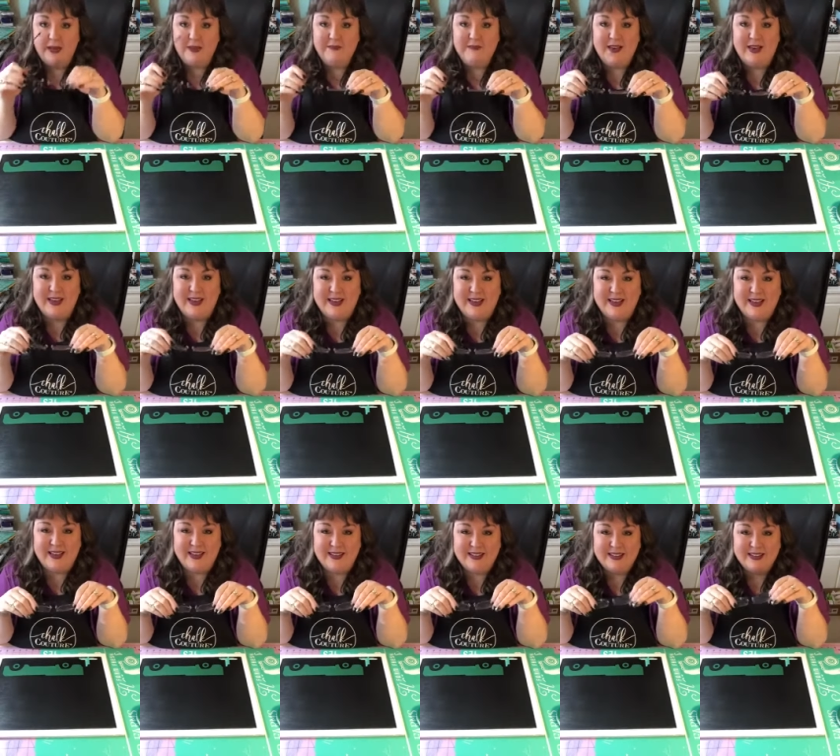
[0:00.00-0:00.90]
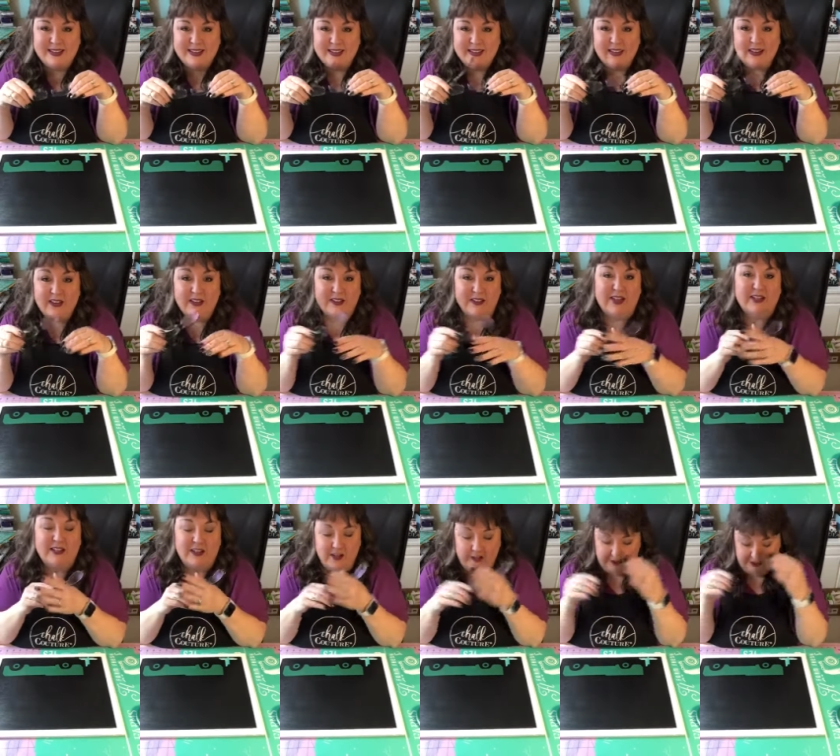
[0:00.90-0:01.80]
I make it. Oh,
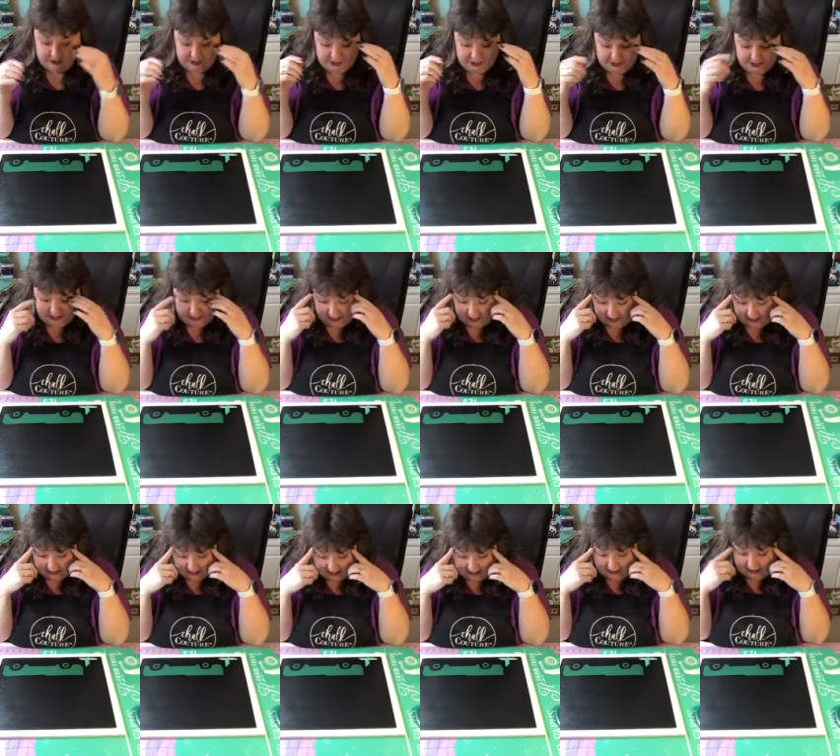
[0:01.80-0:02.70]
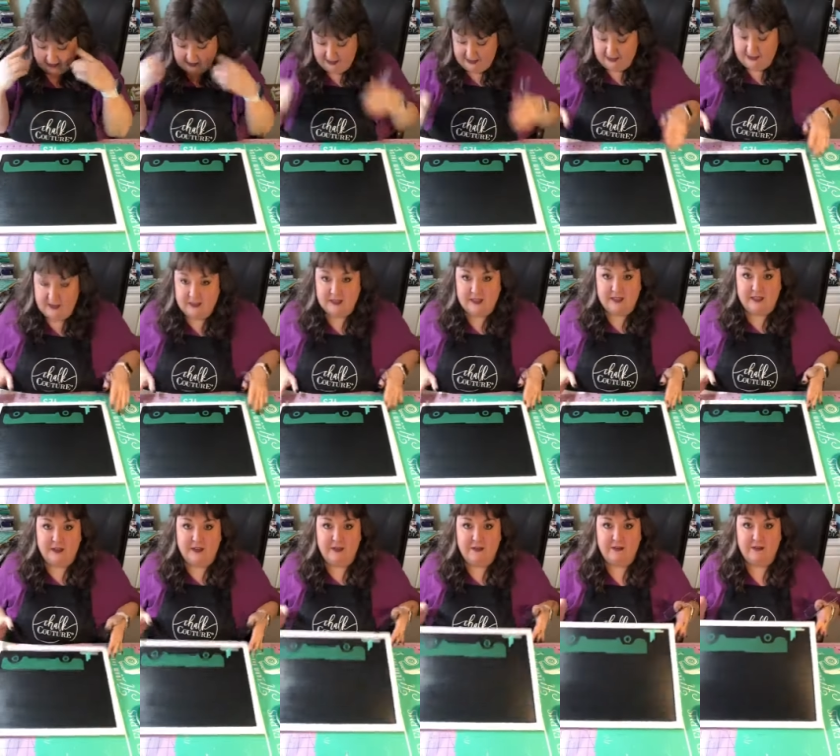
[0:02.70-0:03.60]
that color's good. Yeah. See
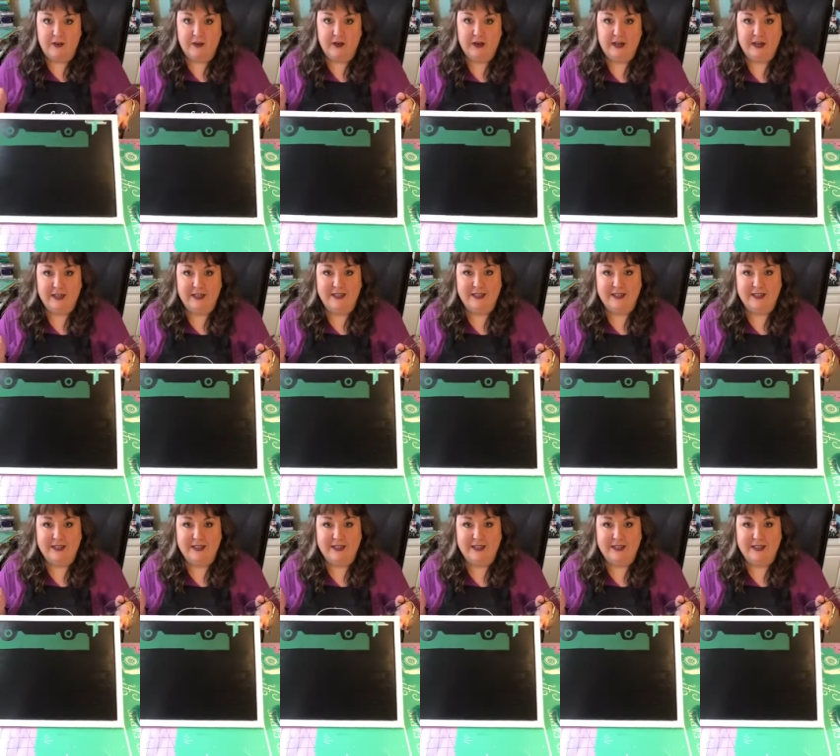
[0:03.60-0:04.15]
so far.